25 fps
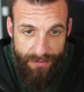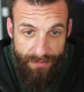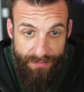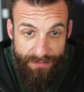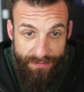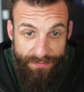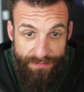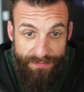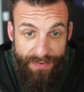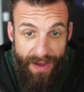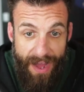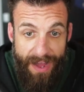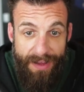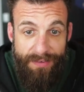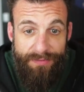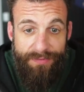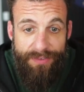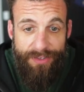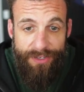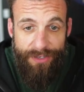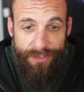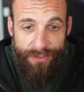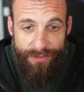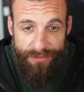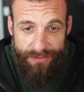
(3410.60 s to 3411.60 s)
Five
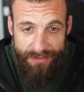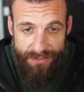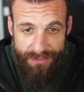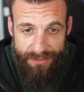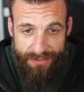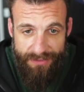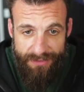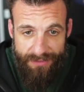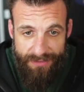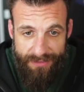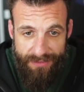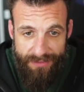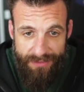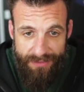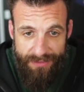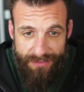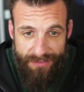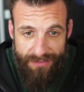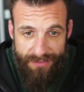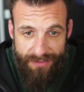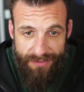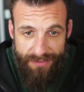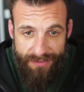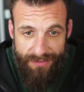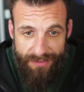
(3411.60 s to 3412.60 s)
years.
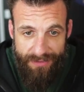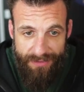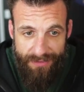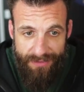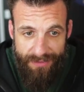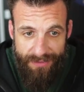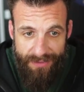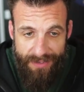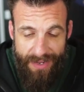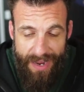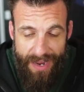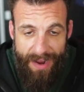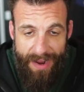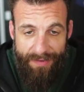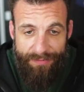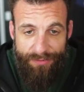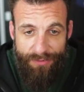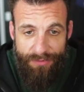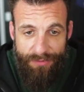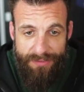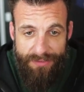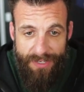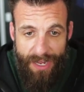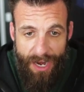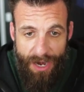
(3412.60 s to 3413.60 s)

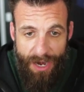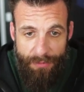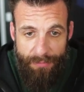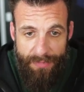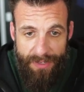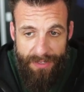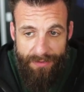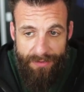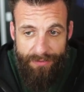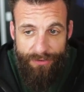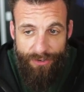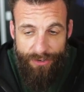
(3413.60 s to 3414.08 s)
After retirement,